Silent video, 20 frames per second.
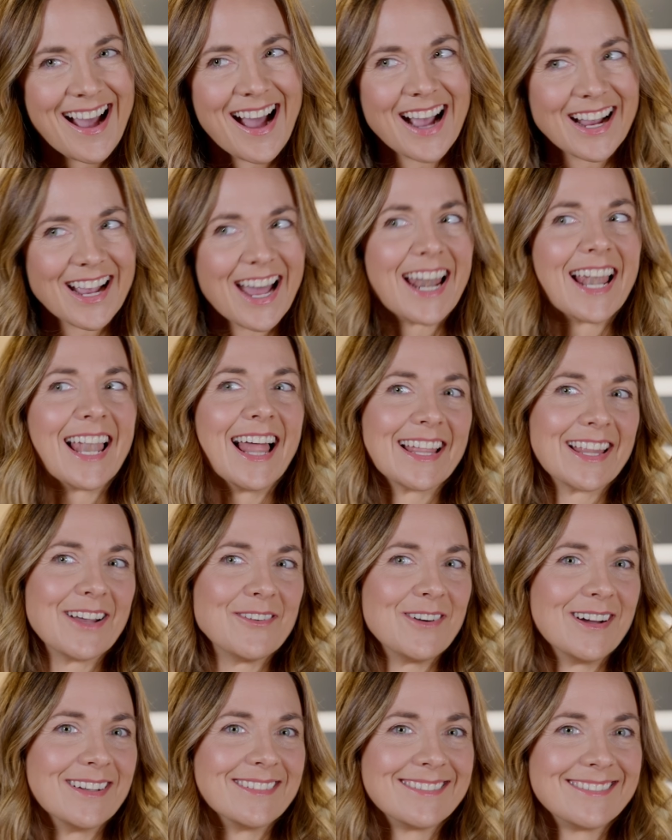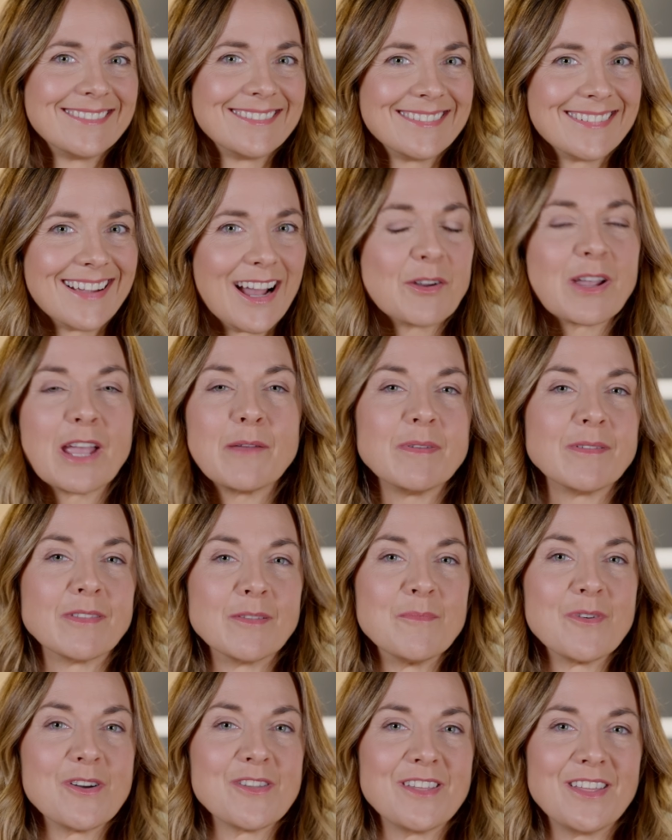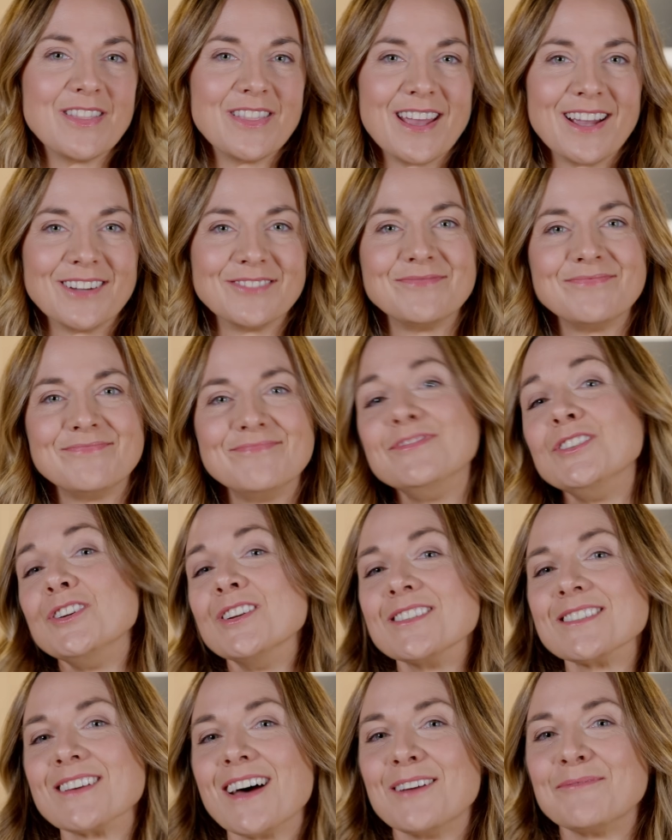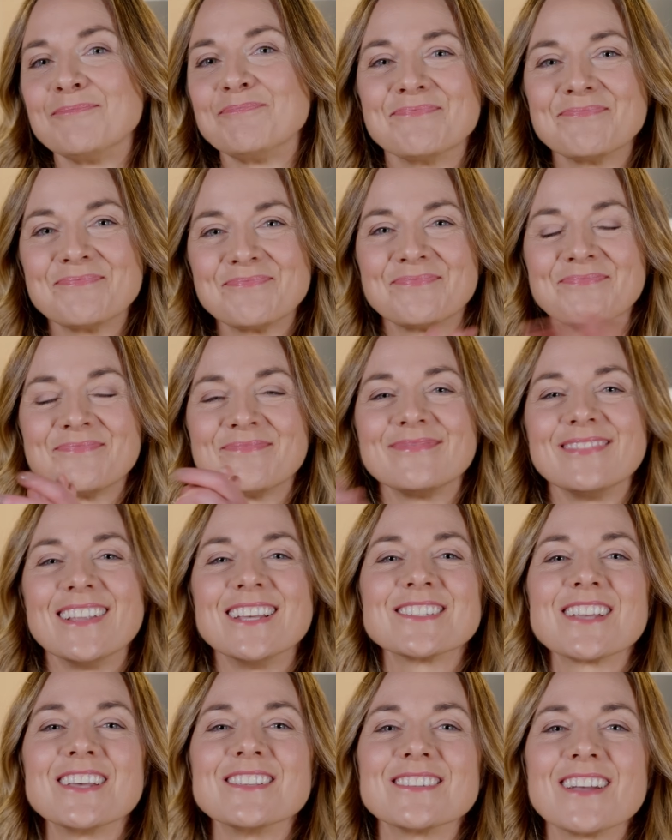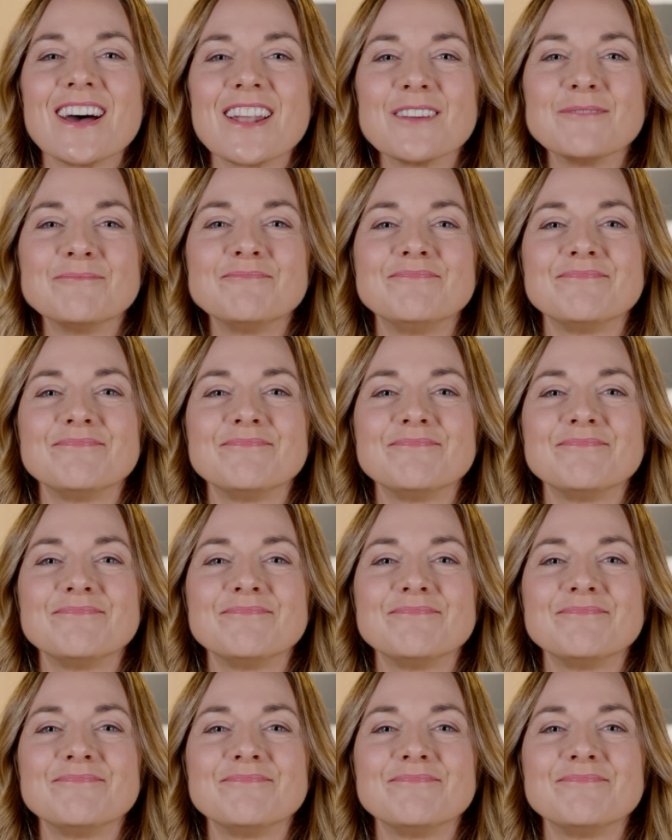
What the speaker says: I kind of like that one. I'm keeping them both in there. You decide. Let's get started.